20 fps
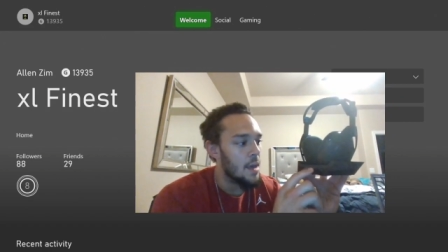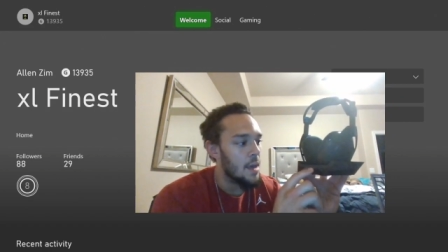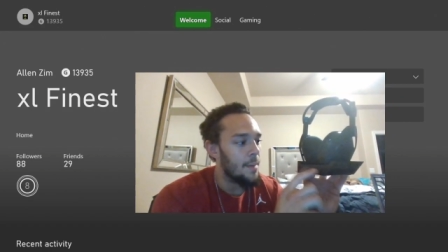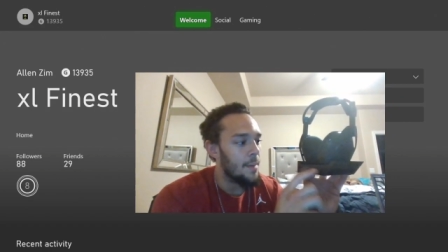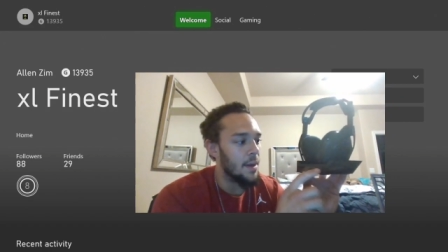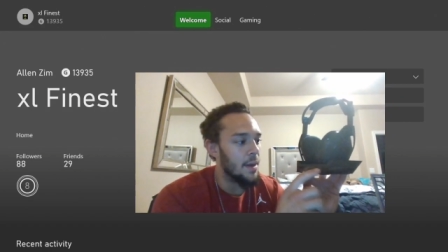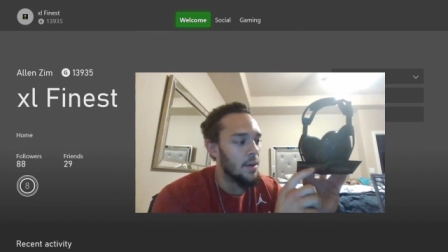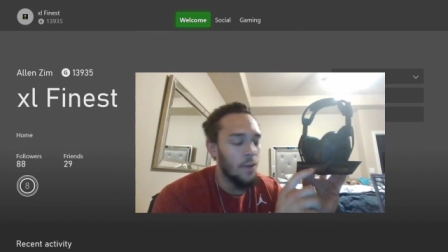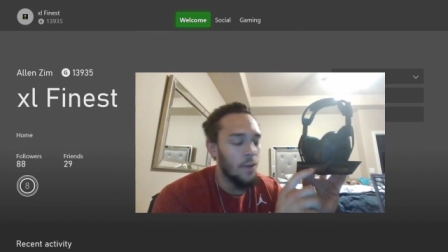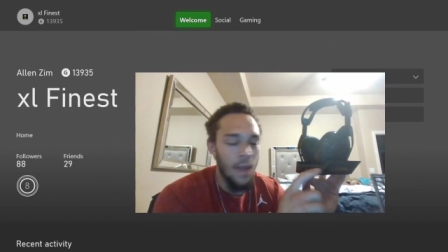
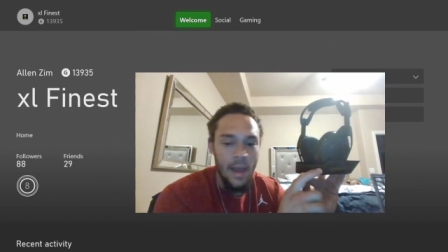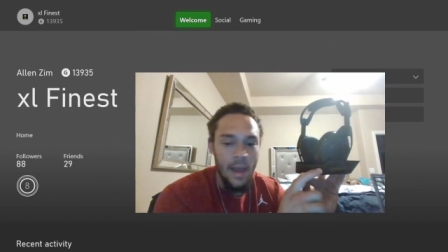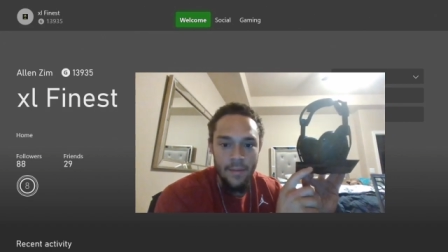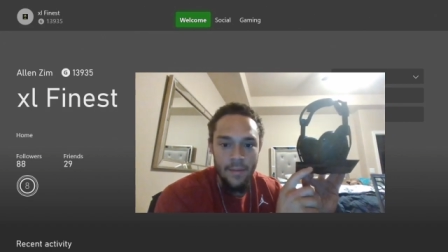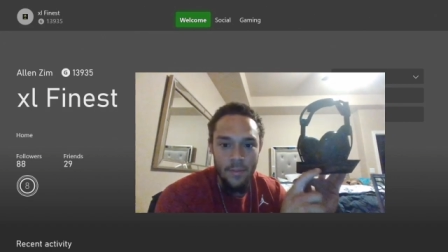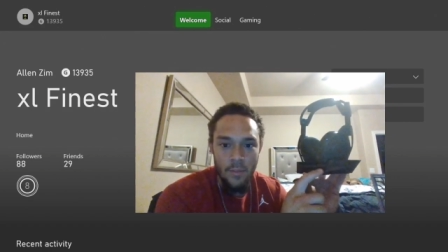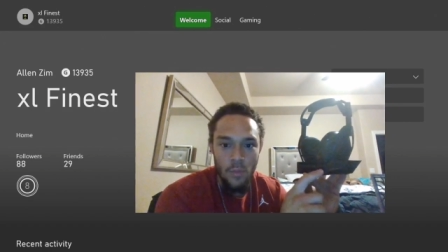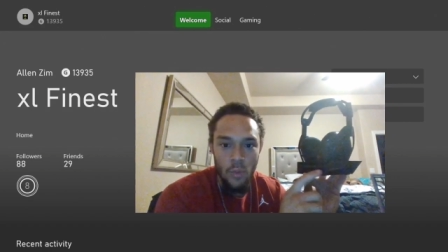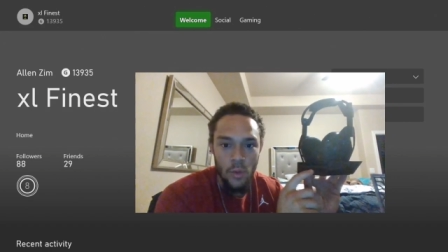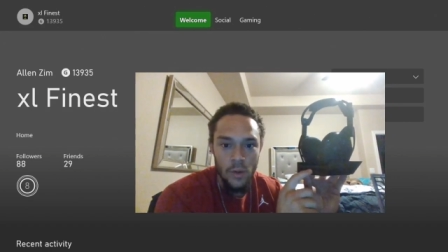But you'll
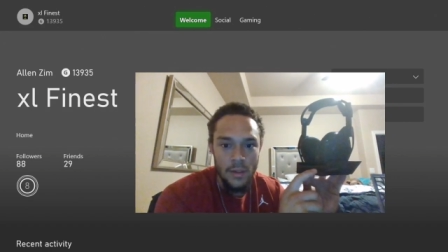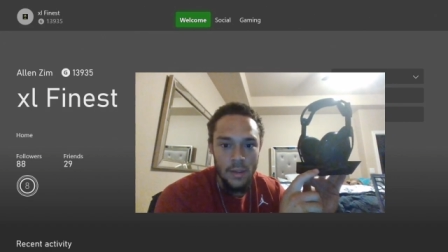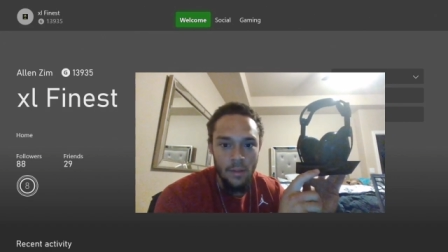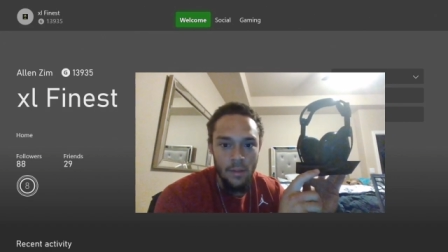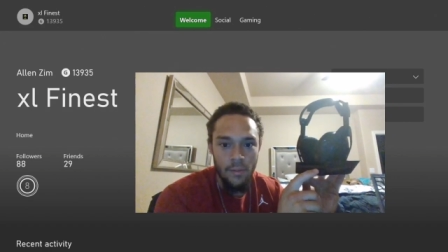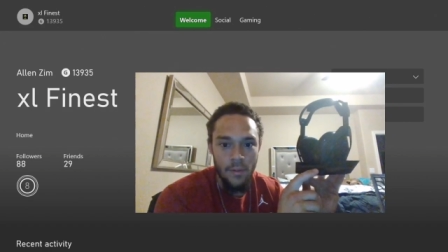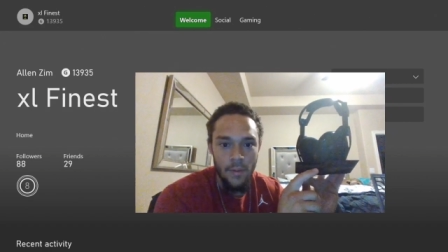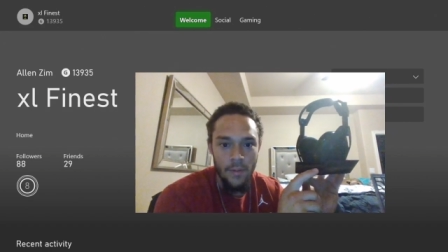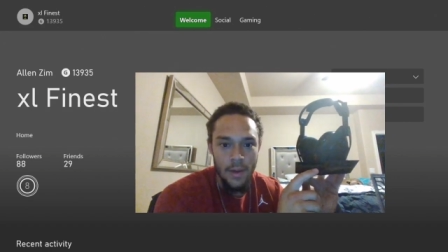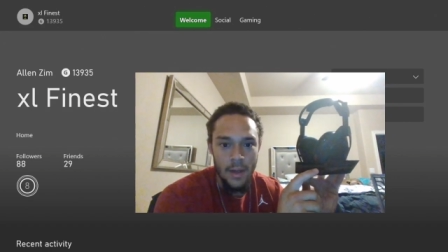have more
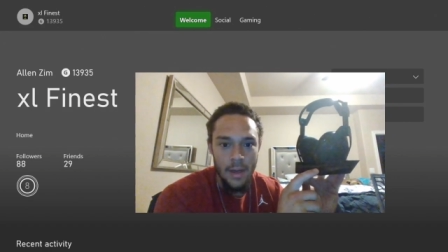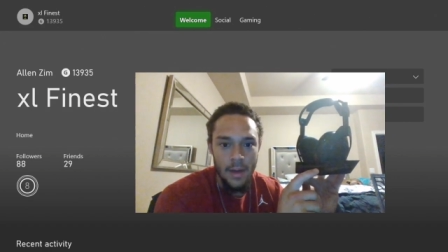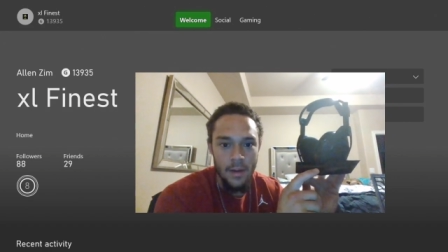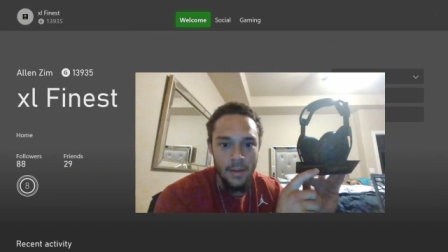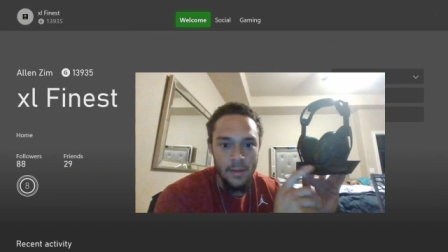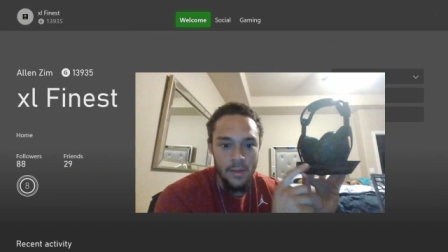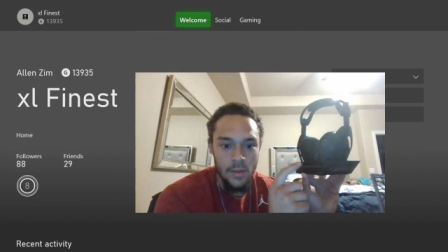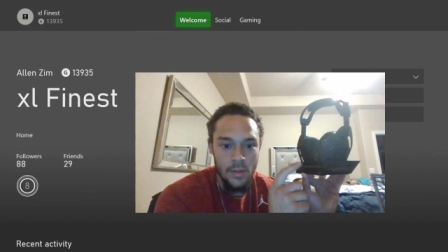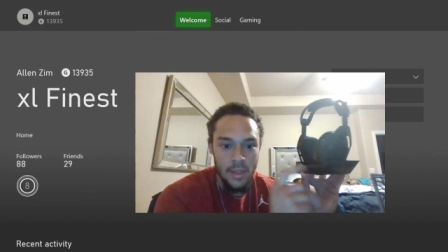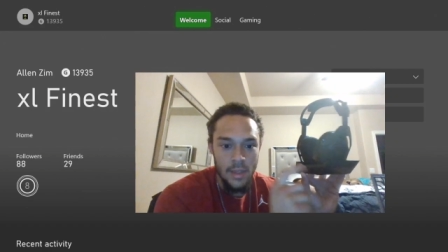stuff over here.
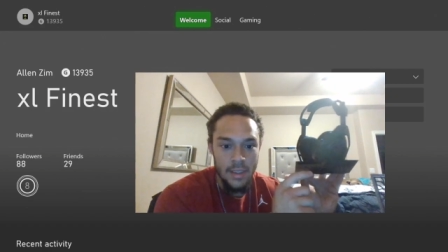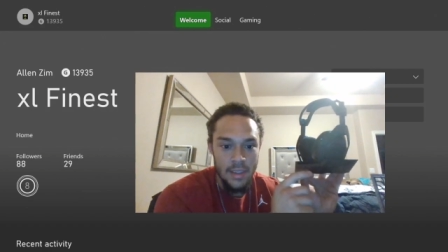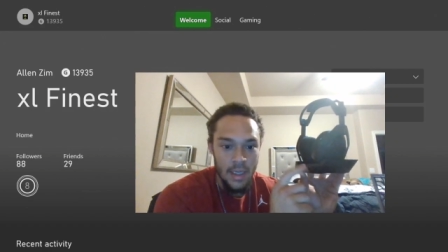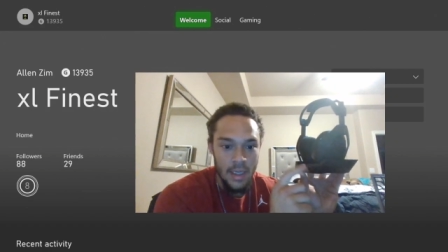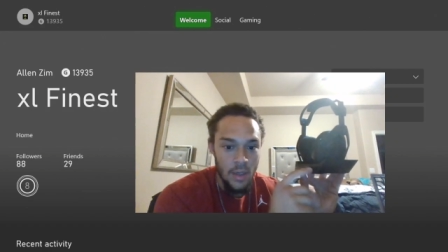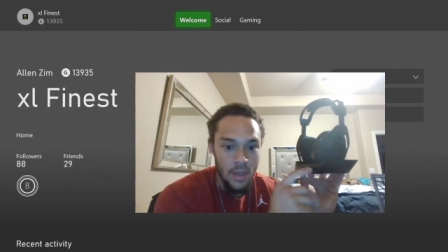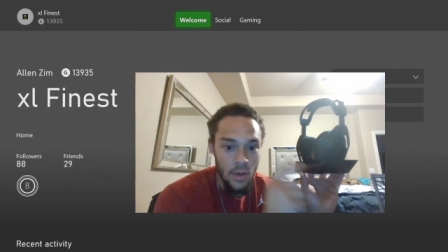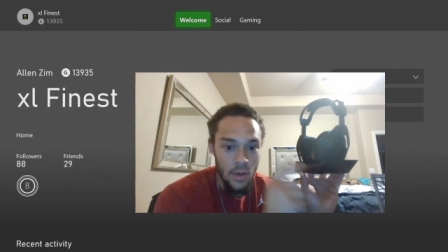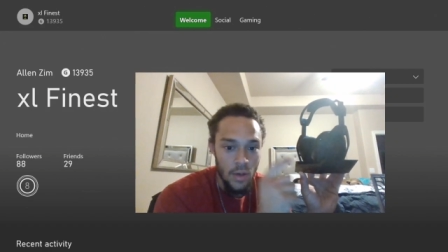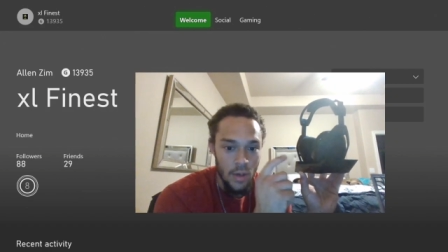So that's how
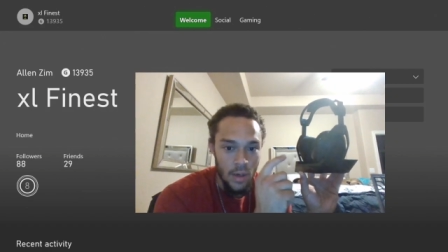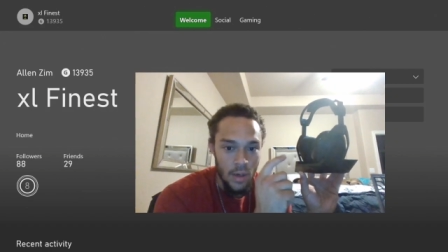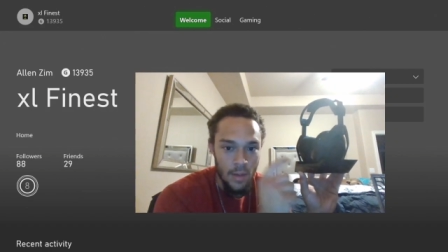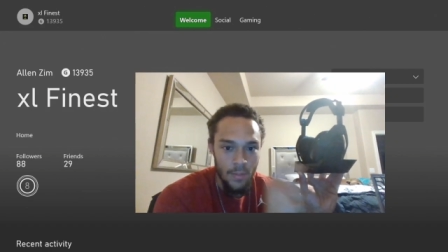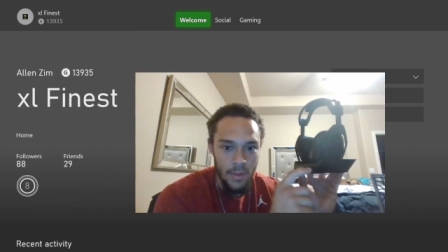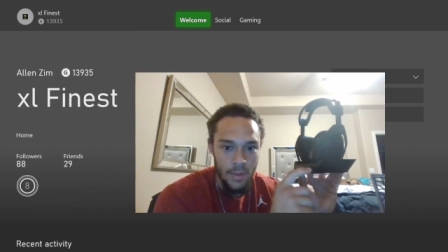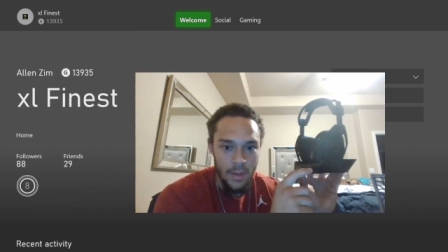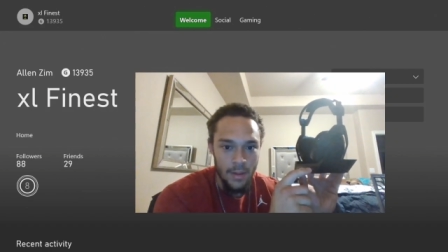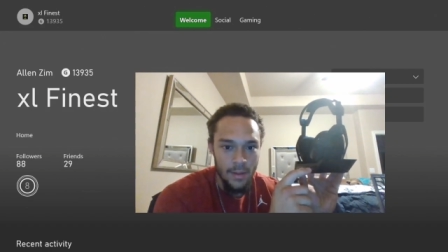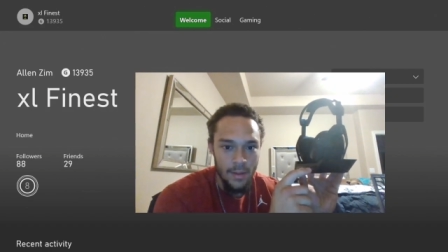you know you're
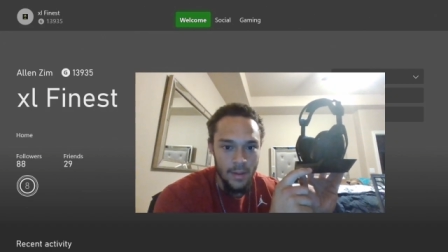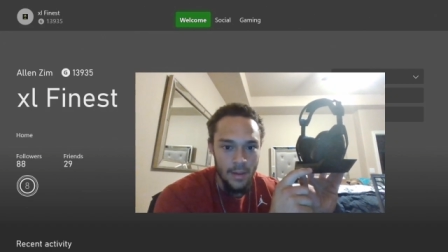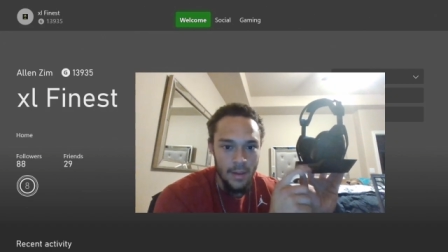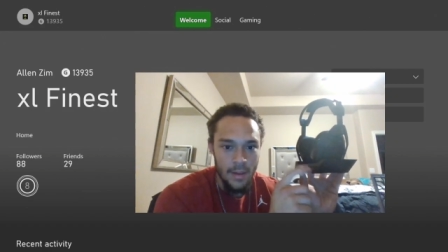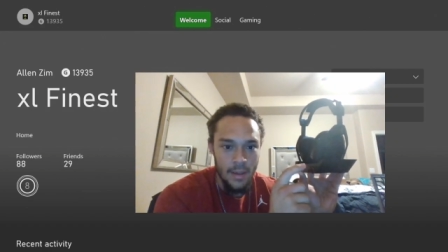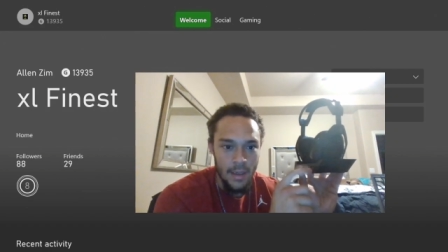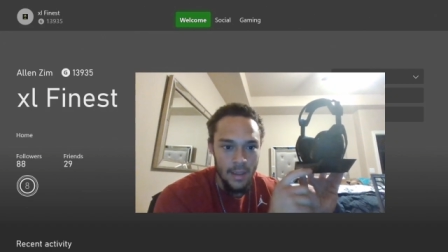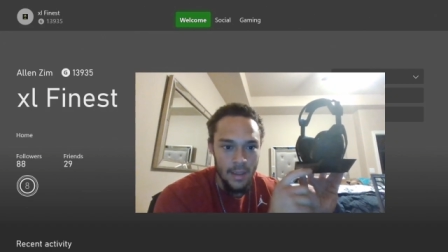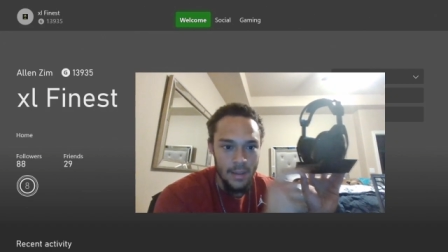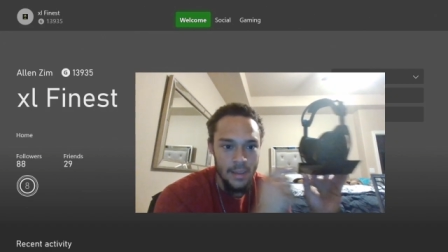completely
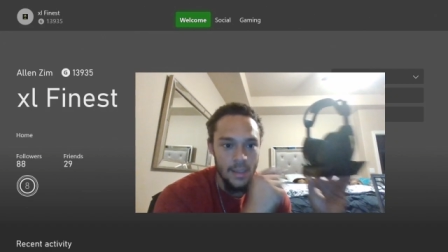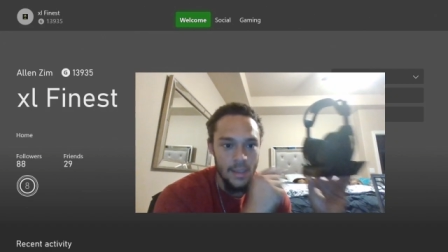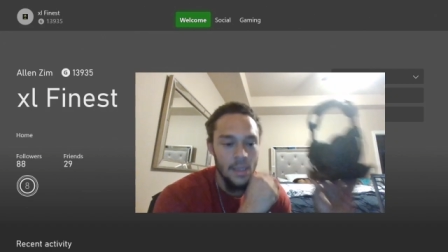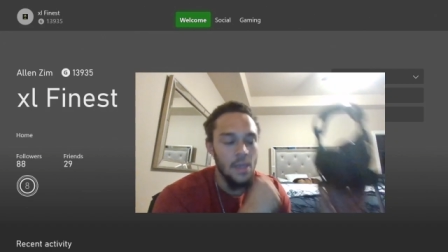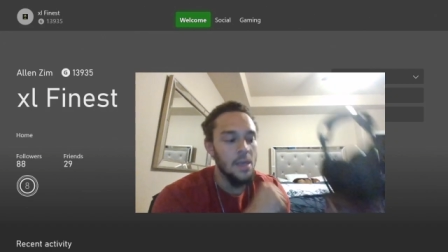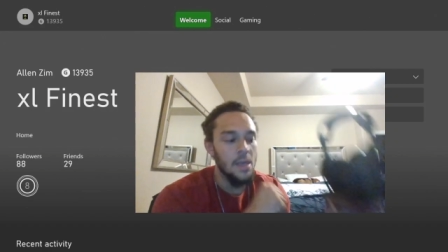connected.